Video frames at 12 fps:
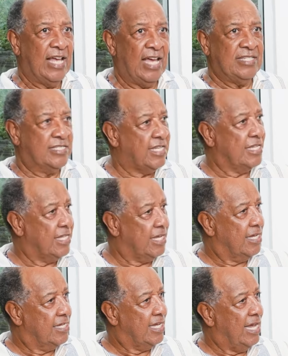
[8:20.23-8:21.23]
I stayed
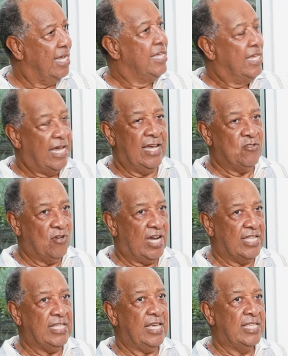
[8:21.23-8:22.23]
there. Ah, okay. I, I, don't
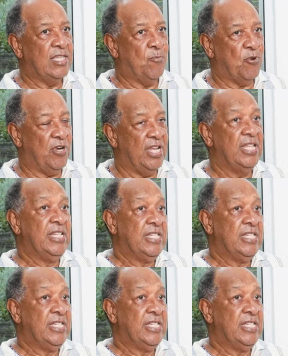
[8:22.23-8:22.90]
had any problem.